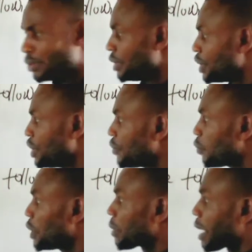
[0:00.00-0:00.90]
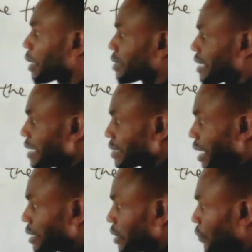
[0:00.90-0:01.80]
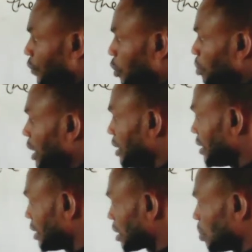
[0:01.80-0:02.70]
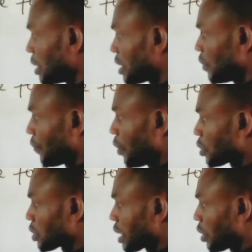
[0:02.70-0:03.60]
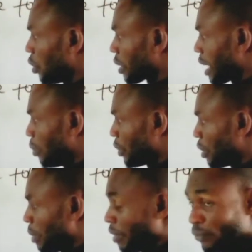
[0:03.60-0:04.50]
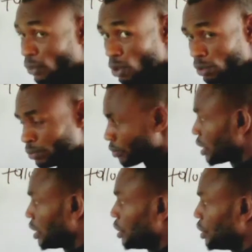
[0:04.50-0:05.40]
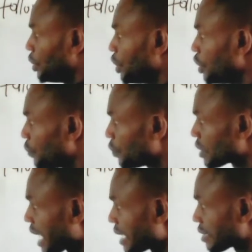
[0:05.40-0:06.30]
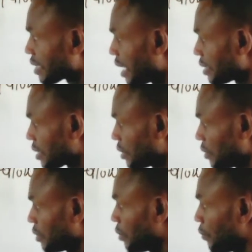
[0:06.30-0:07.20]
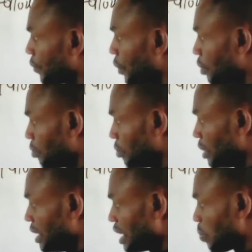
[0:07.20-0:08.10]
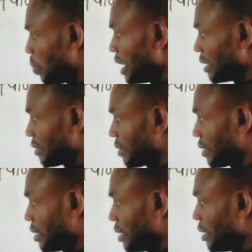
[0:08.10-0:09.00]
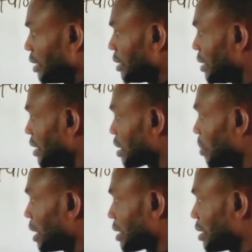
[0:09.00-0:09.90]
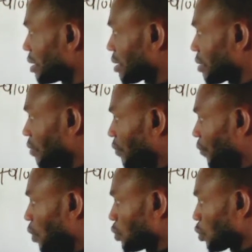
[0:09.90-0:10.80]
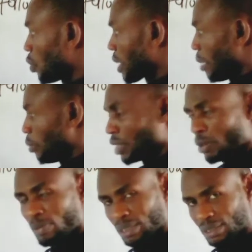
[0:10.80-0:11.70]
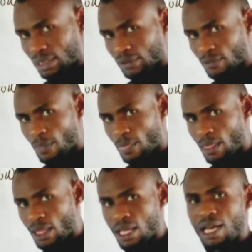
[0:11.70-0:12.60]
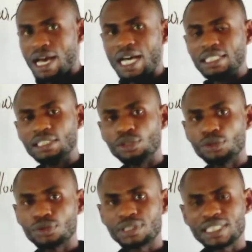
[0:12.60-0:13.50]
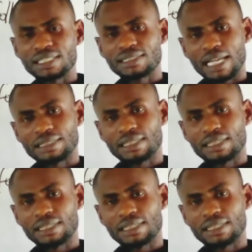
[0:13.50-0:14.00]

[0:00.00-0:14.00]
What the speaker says: If we start counting from here, this methyl falls on carbon number 4. If you start counting from this place, this methyl falls on carbon number 3. And the rule says that